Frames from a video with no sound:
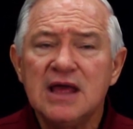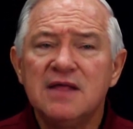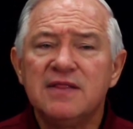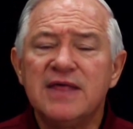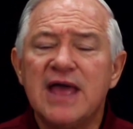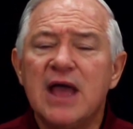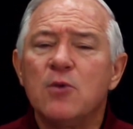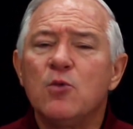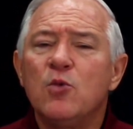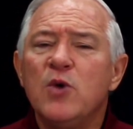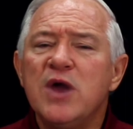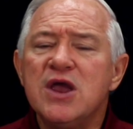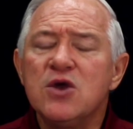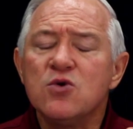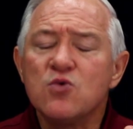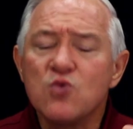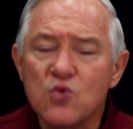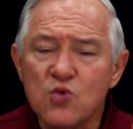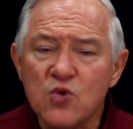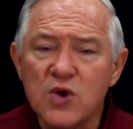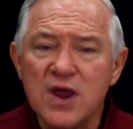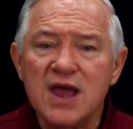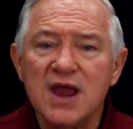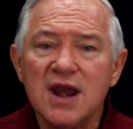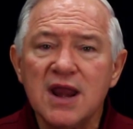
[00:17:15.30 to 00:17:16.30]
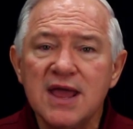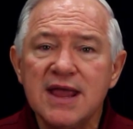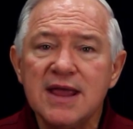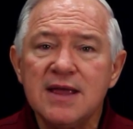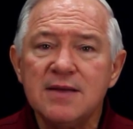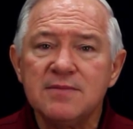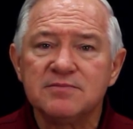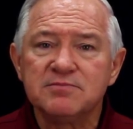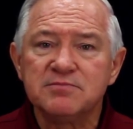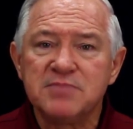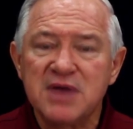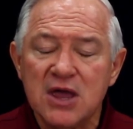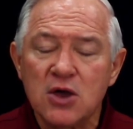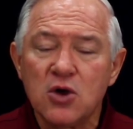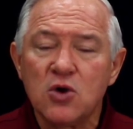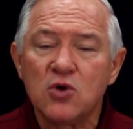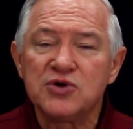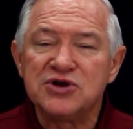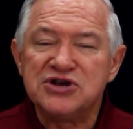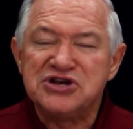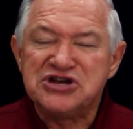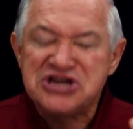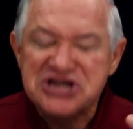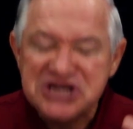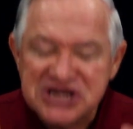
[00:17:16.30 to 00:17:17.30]
that we really
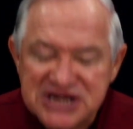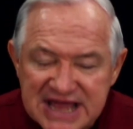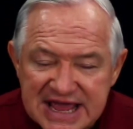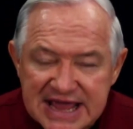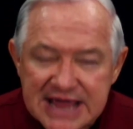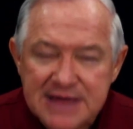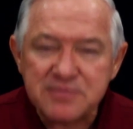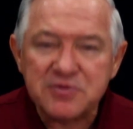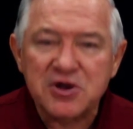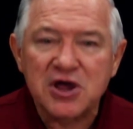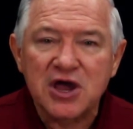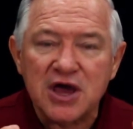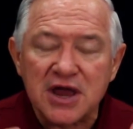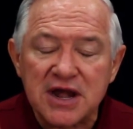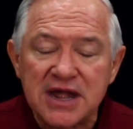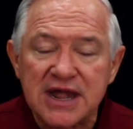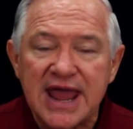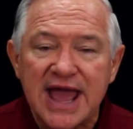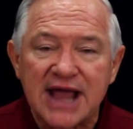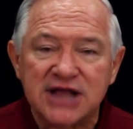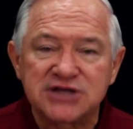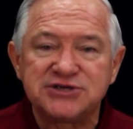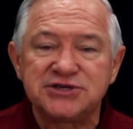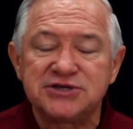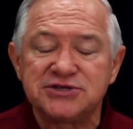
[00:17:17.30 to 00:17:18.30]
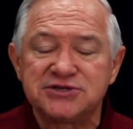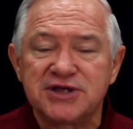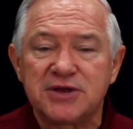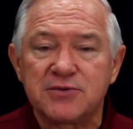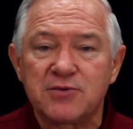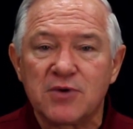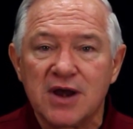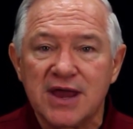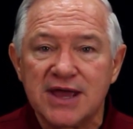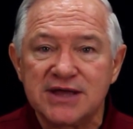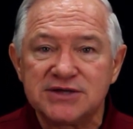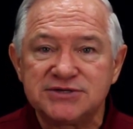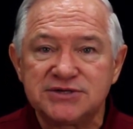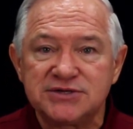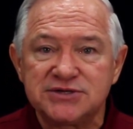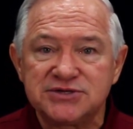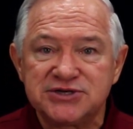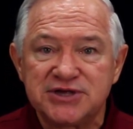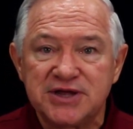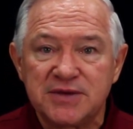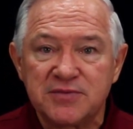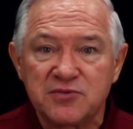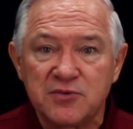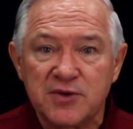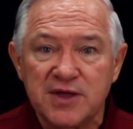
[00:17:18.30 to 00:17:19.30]
build deep connections and
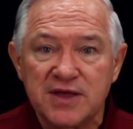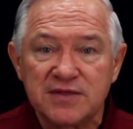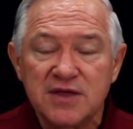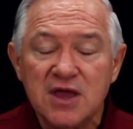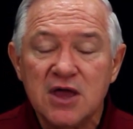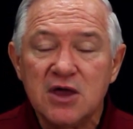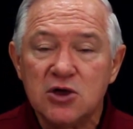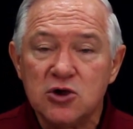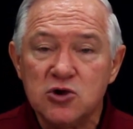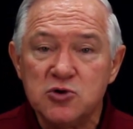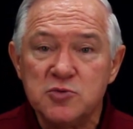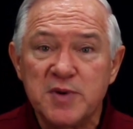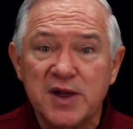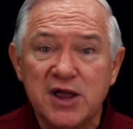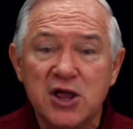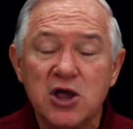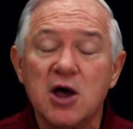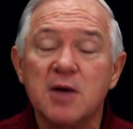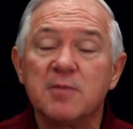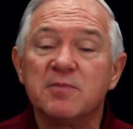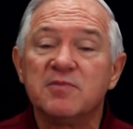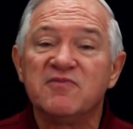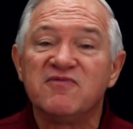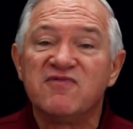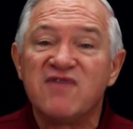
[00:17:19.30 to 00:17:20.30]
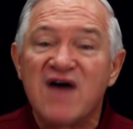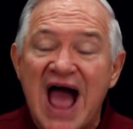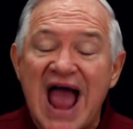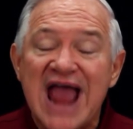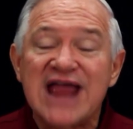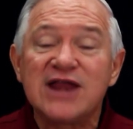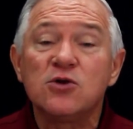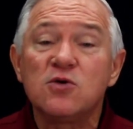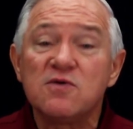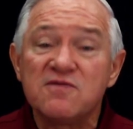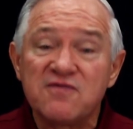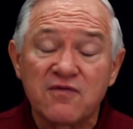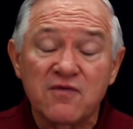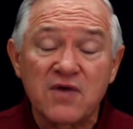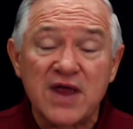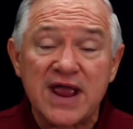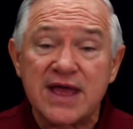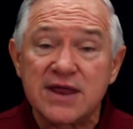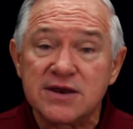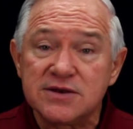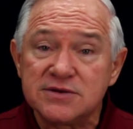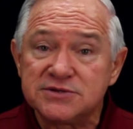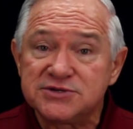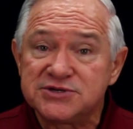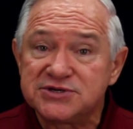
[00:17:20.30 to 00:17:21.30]
relationships with, who become vital
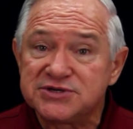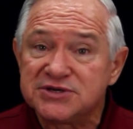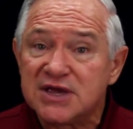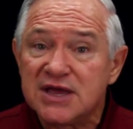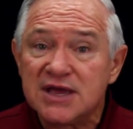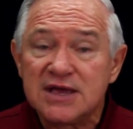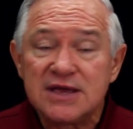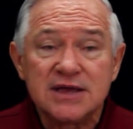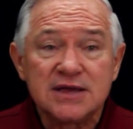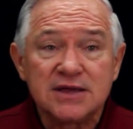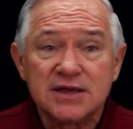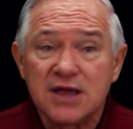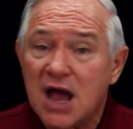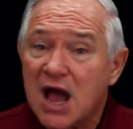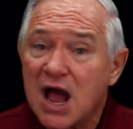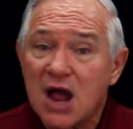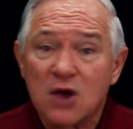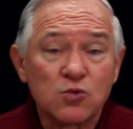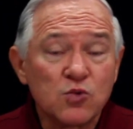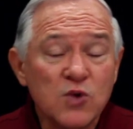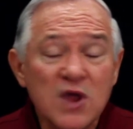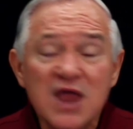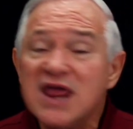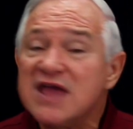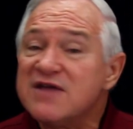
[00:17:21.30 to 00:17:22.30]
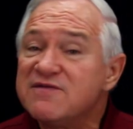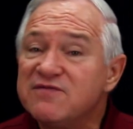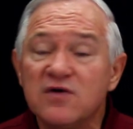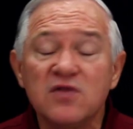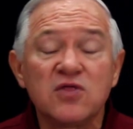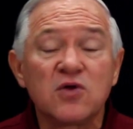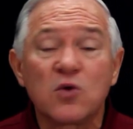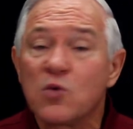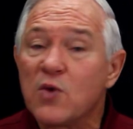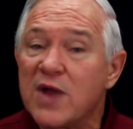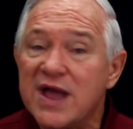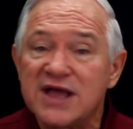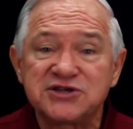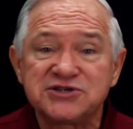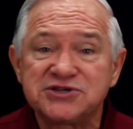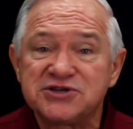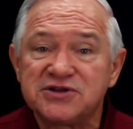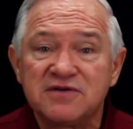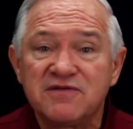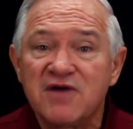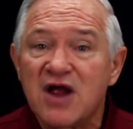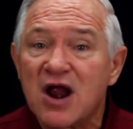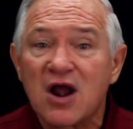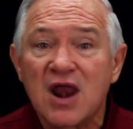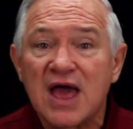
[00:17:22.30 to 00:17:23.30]
friends really for the rest
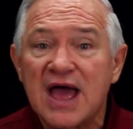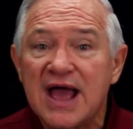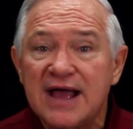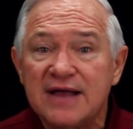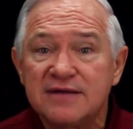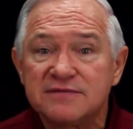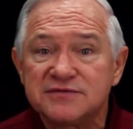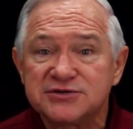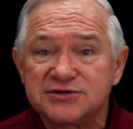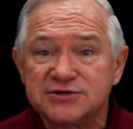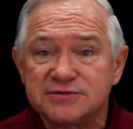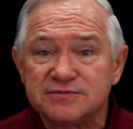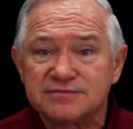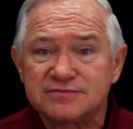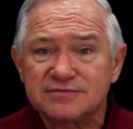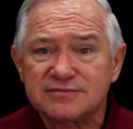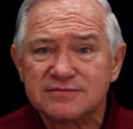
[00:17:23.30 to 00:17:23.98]
of our lives.